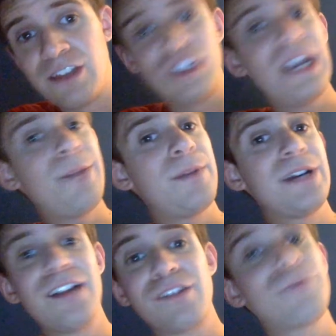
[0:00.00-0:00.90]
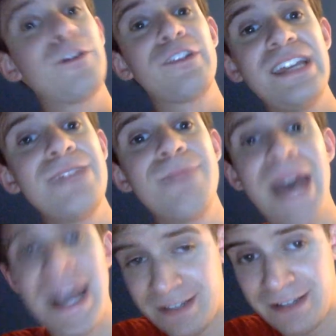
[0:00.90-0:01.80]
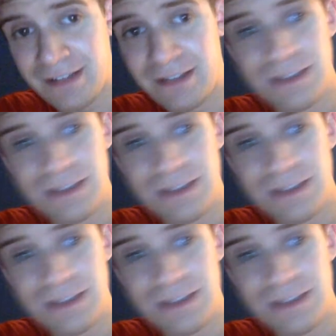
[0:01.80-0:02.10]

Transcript: Ciampa got his first name back.